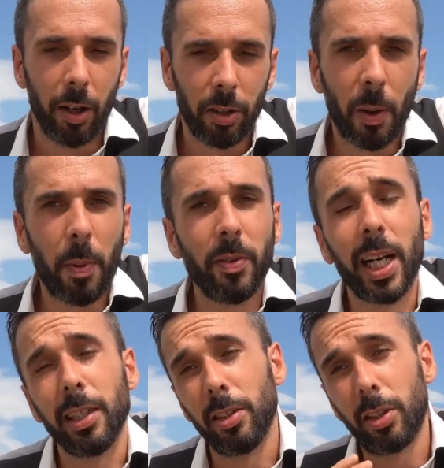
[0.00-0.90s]
top of
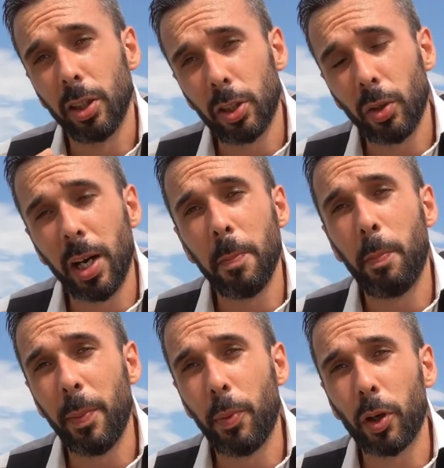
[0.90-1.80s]
that, Szechuan
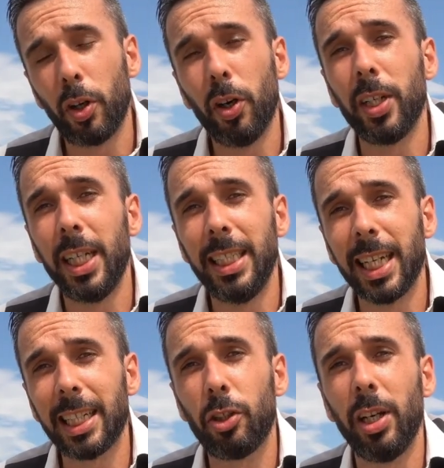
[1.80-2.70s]
peppercorn is
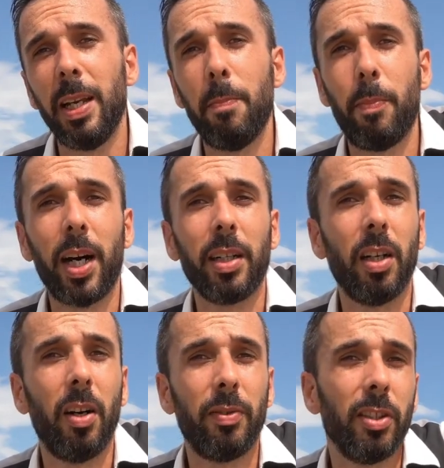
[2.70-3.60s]
actually part
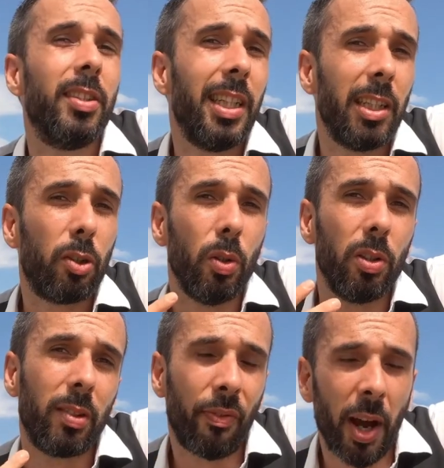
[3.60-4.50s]
of the
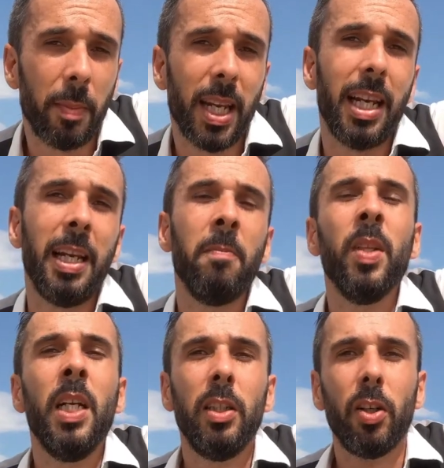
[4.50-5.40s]
citrus family,
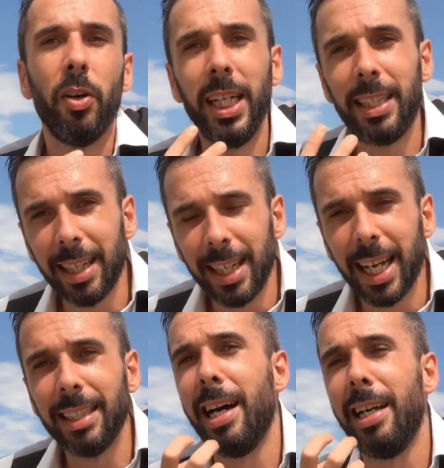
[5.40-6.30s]
so it
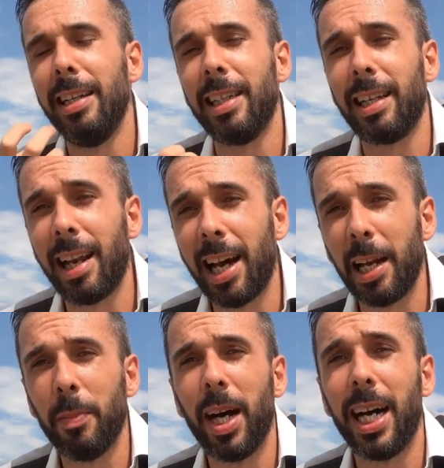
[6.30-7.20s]
enhances that
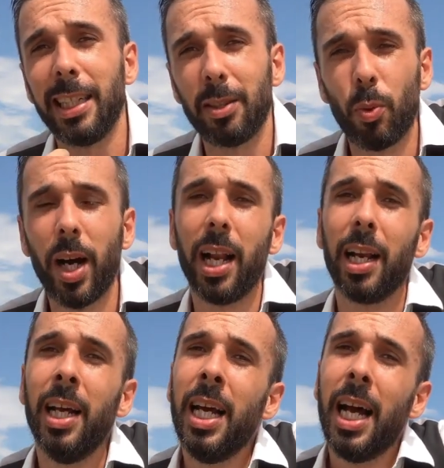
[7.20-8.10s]
lime as well.
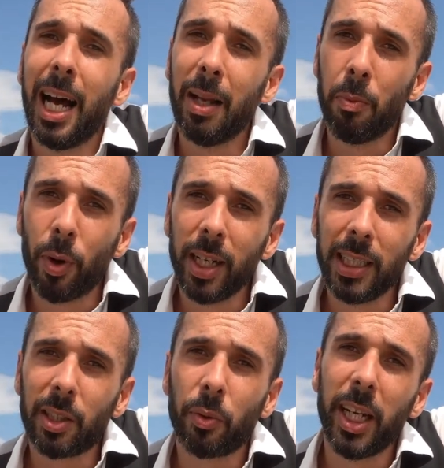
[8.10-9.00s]
And when
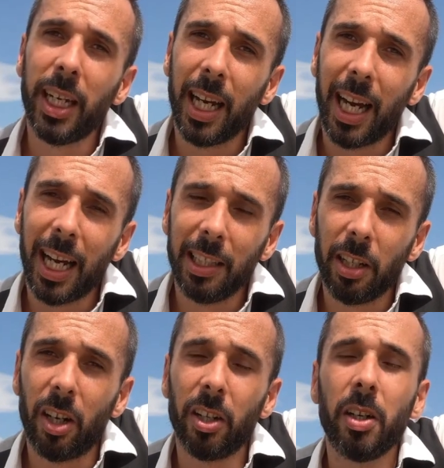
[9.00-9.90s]
it's green and
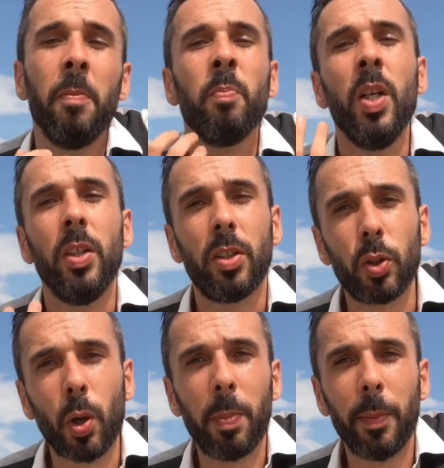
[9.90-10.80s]
young,
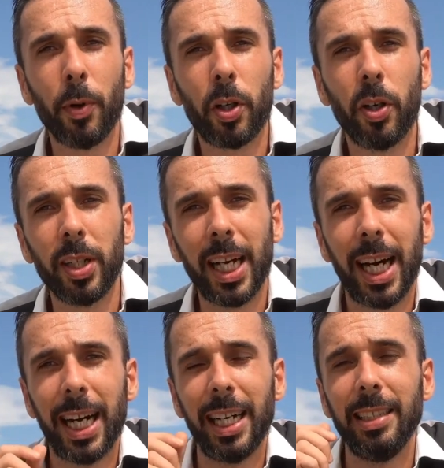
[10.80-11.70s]
Szechuan peppercorn
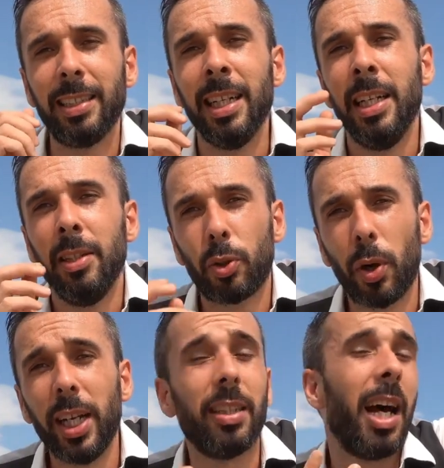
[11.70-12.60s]
has
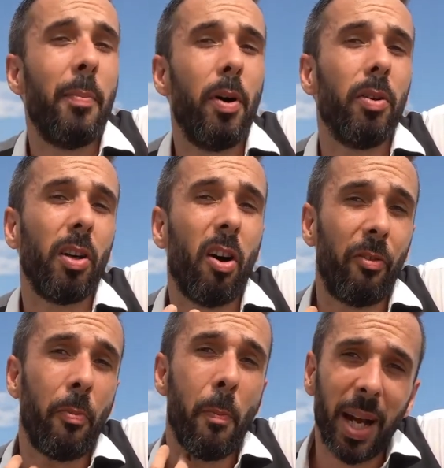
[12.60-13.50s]
trace amount
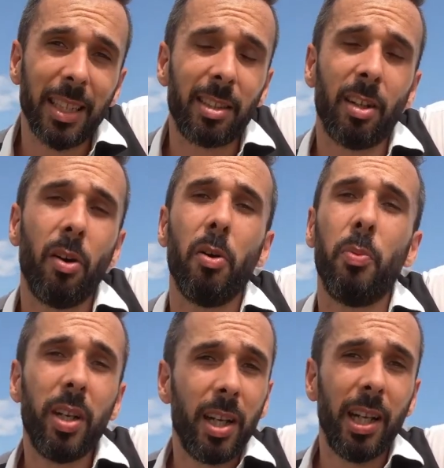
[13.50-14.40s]
of menthol,
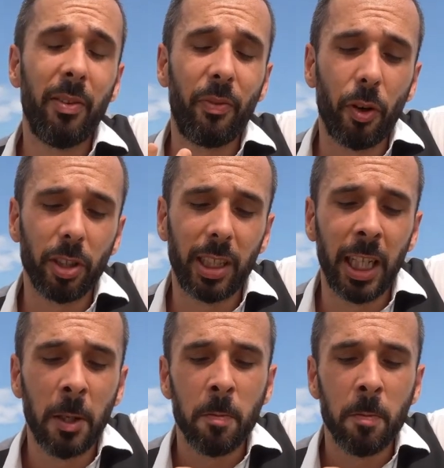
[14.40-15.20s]
reinforcing